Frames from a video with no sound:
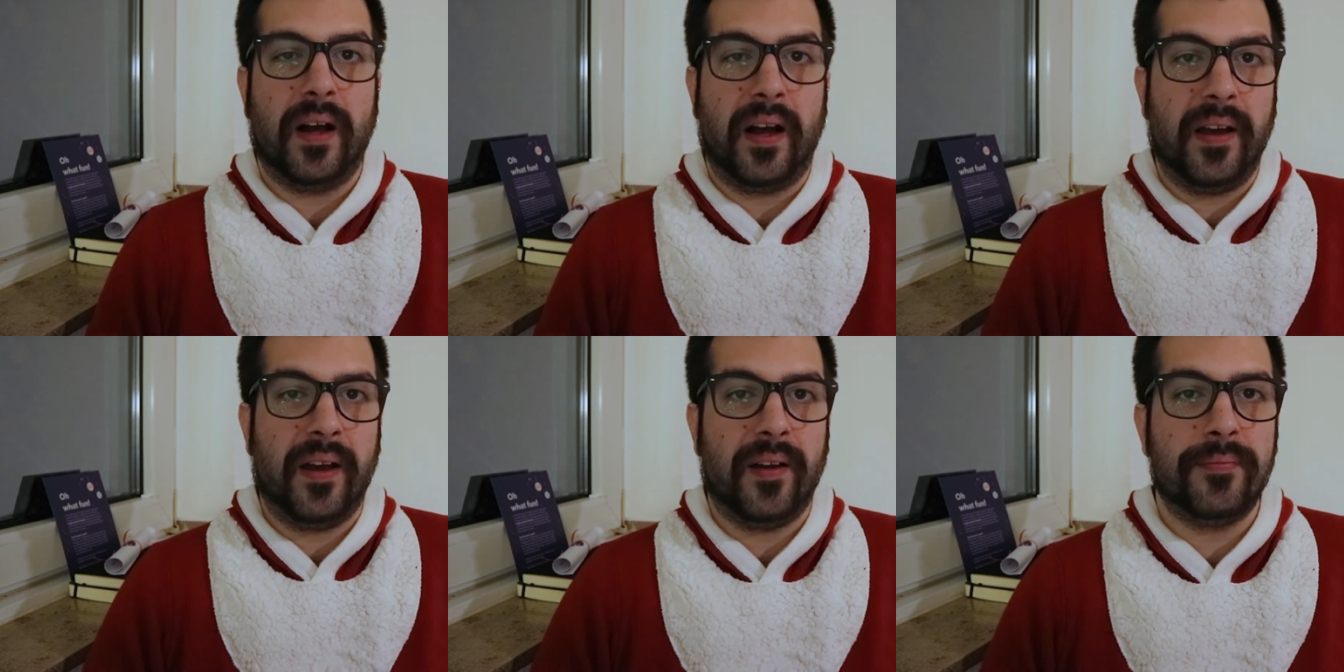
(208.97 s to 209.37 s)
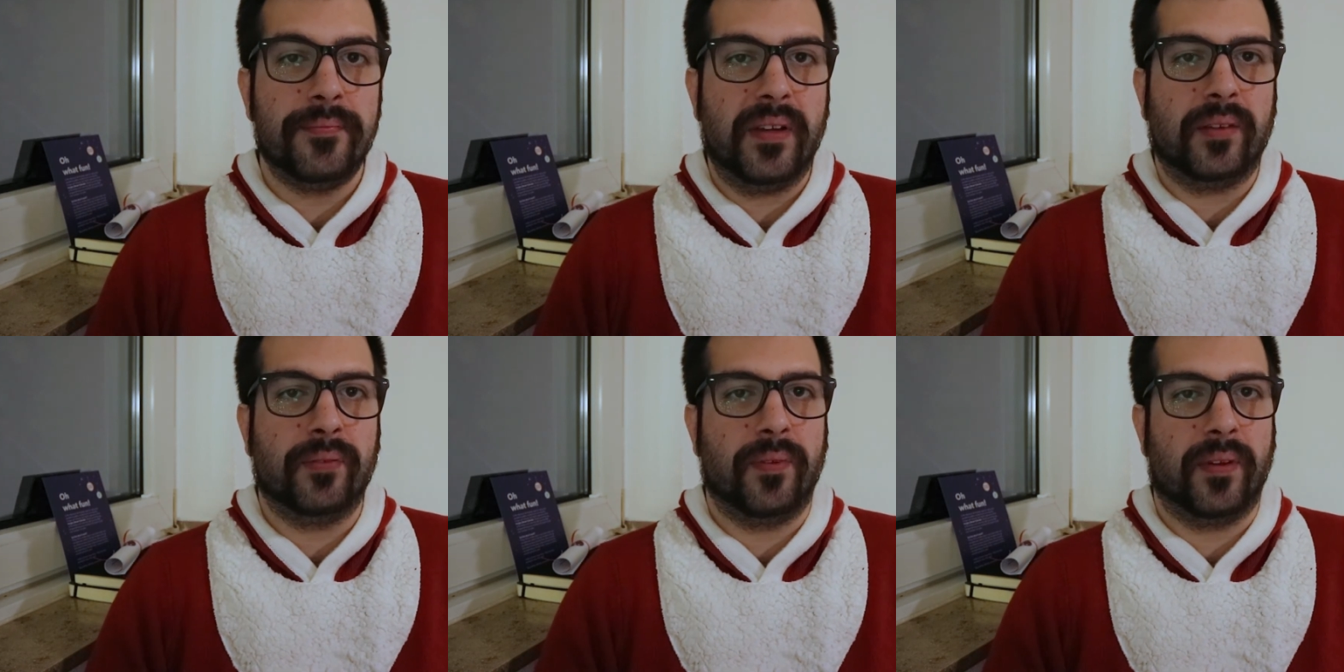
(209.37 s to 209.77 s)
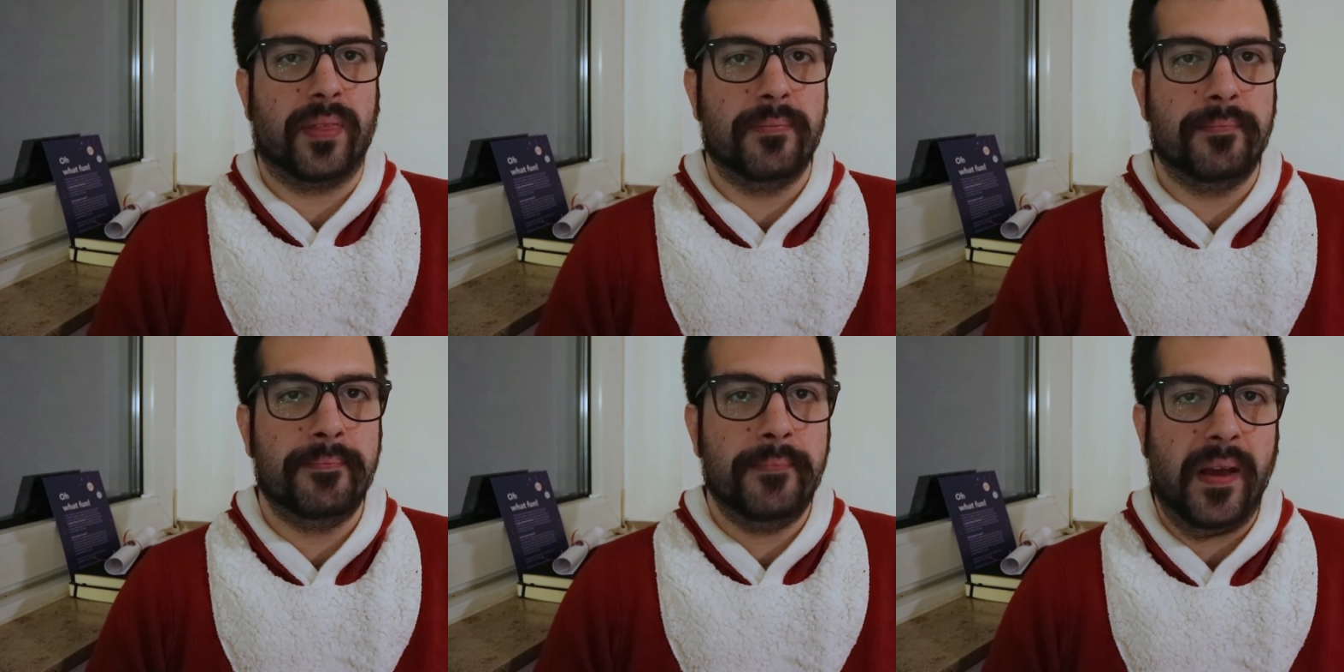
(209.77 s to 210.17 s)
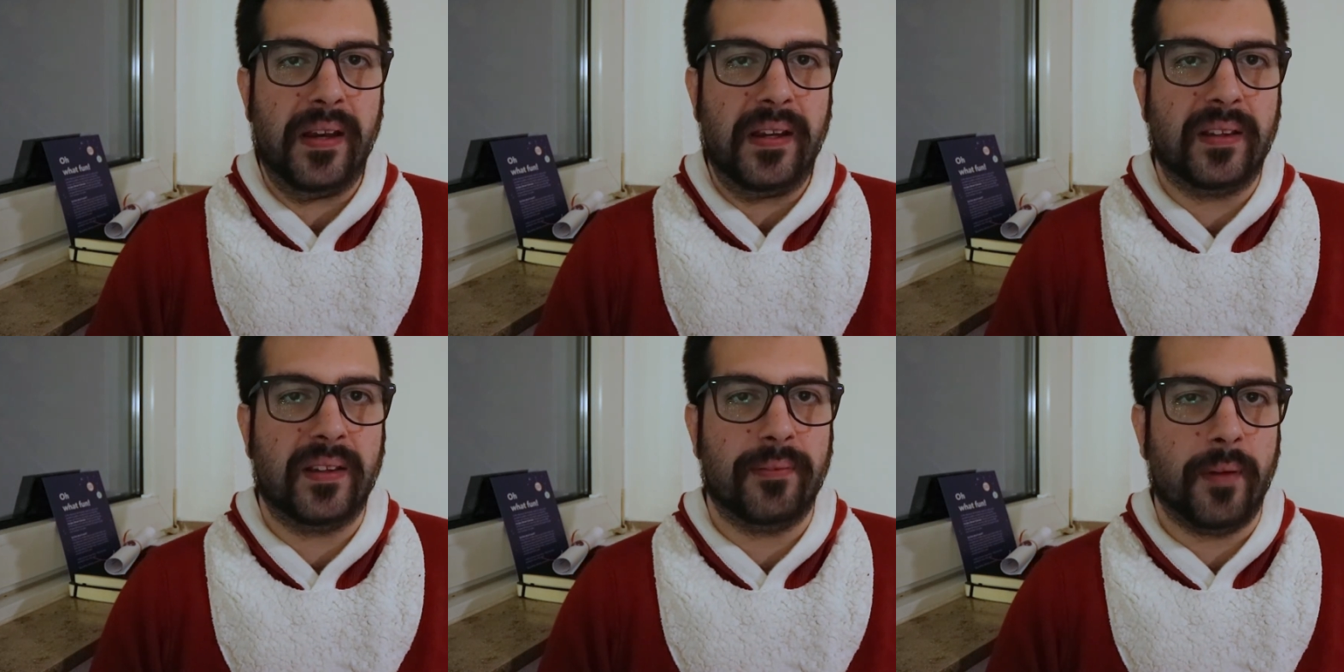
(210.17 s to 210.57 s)
I have met with
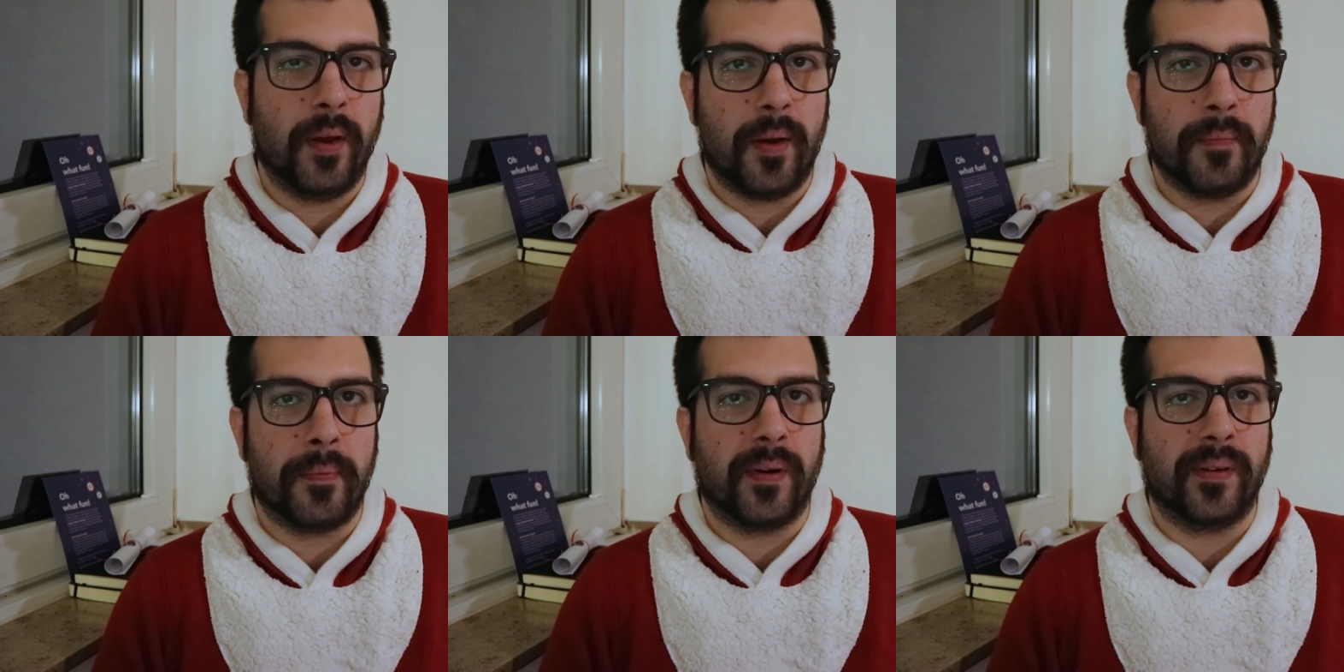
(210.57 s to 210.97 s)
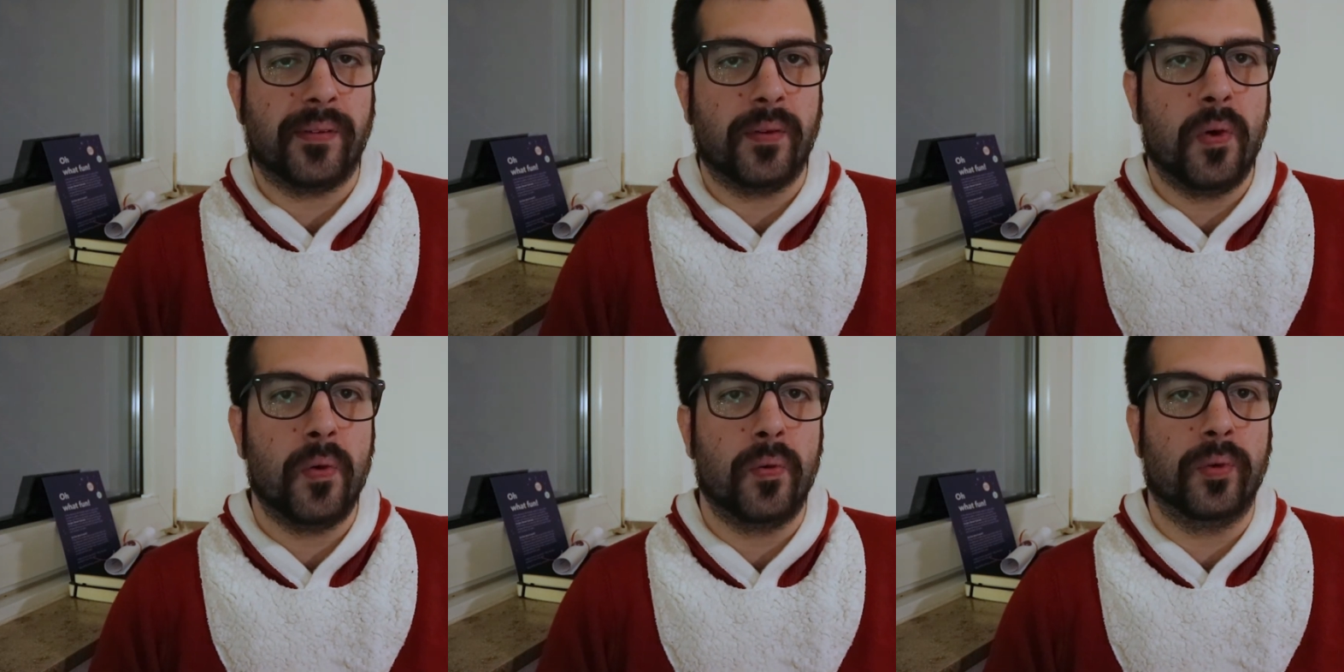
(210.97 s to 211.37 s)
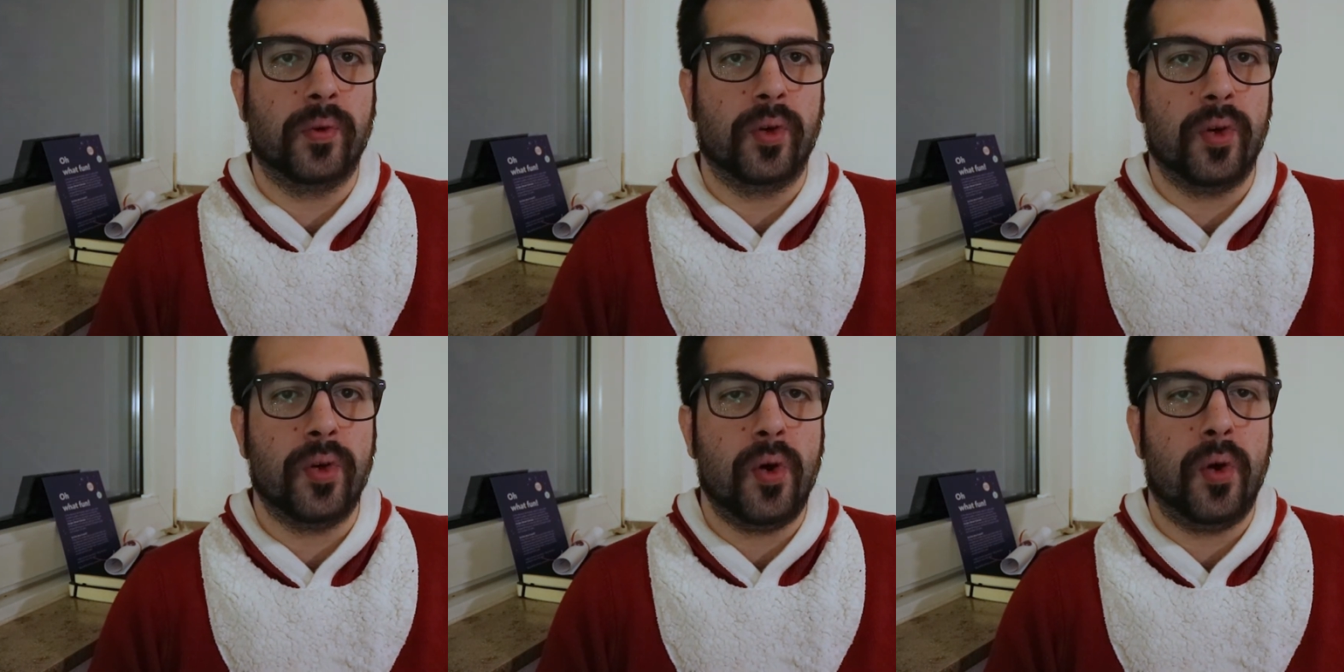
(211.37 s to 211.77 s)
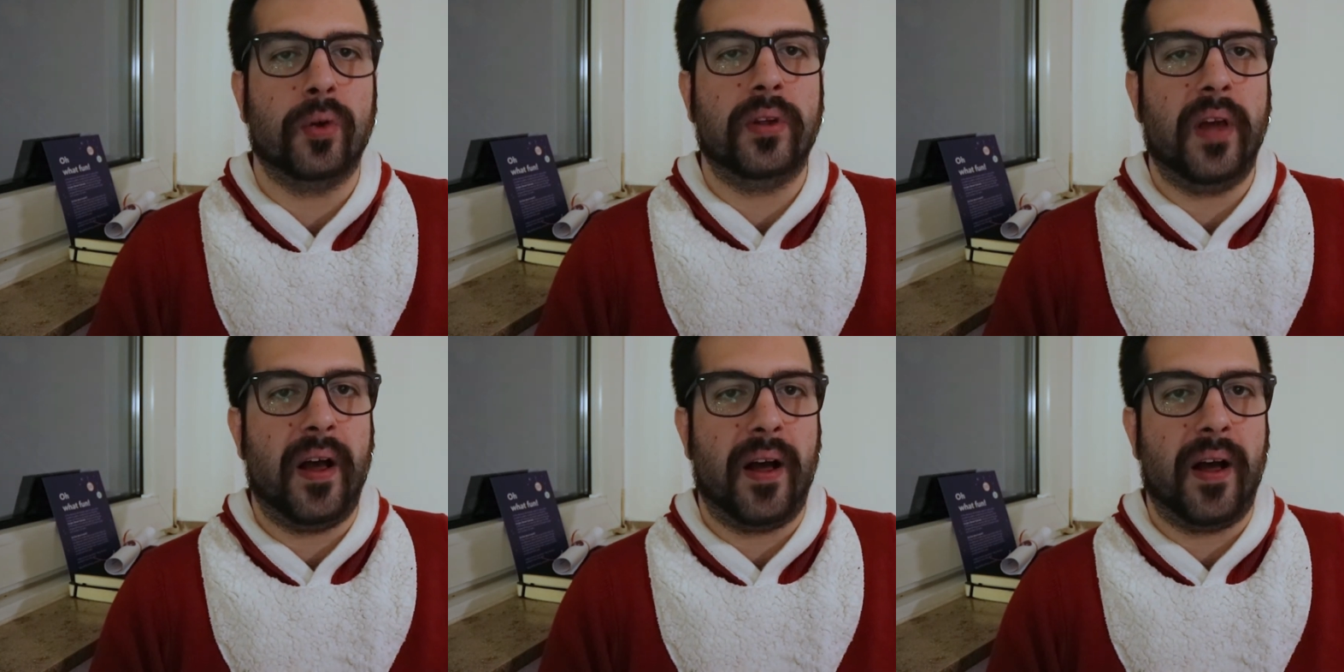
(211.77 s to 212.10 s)
many developers who do not